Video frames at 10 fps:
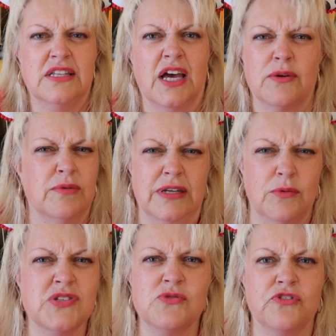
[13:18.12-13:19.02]
no,
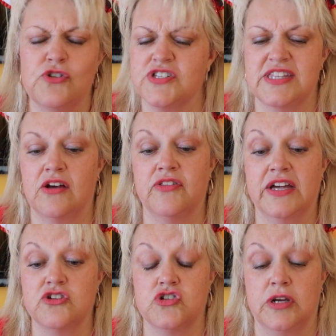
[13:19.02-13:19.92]
it wasn't for us on
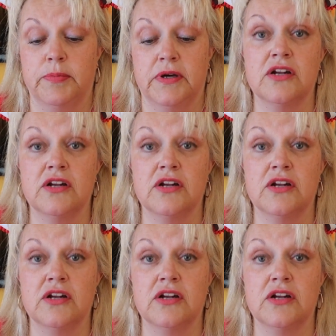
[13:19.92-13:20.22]
that trip.